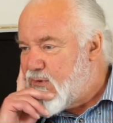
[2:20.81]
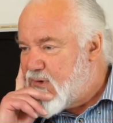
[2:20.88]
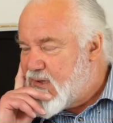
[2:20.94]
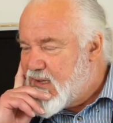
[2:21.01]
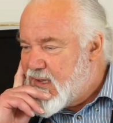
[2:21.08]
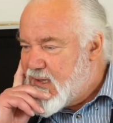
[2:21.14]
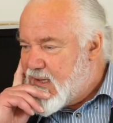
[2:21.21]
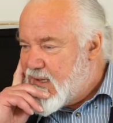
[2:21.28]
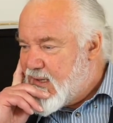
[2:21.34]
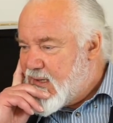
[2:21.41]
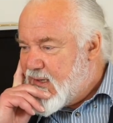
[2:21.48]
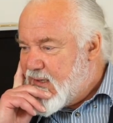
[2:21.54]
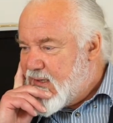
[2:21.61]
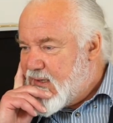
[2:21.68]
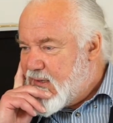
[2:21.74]
And,
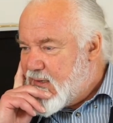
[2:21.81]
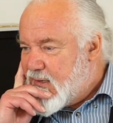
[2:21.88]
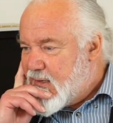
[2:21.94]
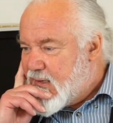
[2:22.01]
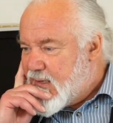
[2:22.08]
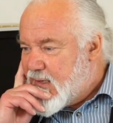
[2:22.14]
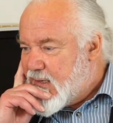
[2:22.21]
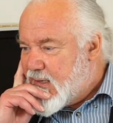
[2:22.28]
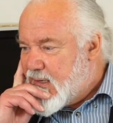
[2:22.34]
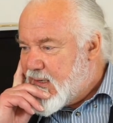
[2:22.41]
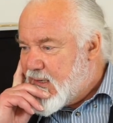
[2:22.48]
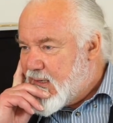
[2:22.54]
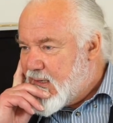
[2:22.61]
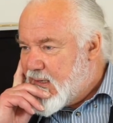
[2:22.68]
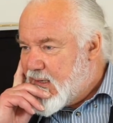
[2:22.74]

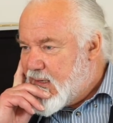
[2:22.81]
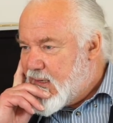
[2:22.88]
uh,